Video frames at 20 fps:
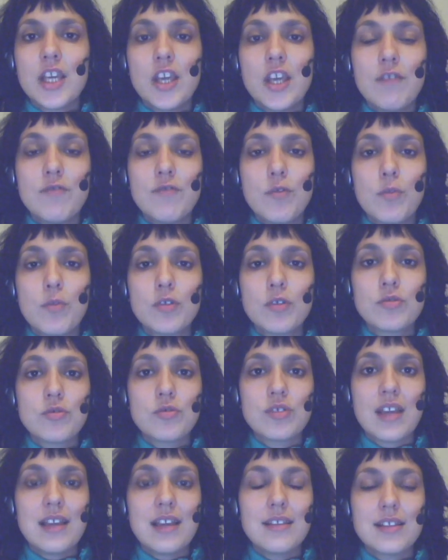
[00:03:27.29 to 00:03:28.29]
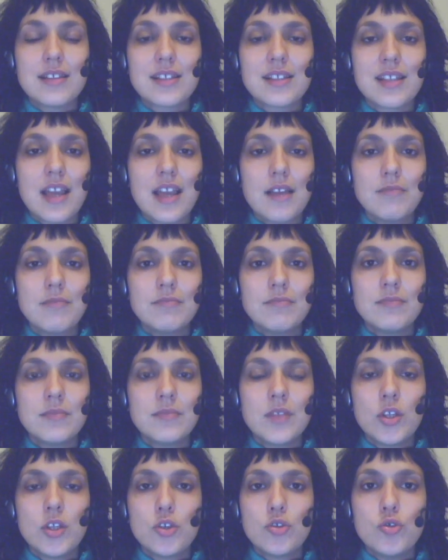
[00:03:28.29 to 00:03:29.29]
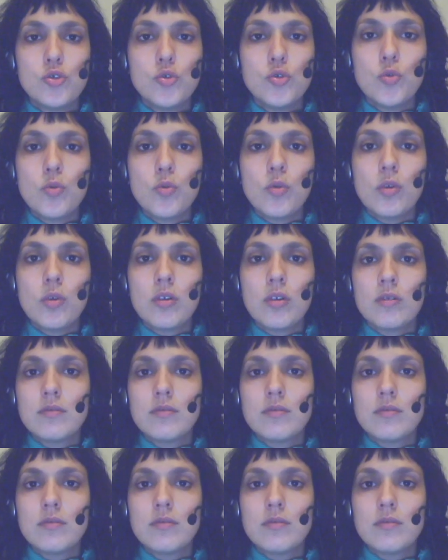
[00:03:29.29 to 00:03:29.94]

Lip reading: If you want to say the same, you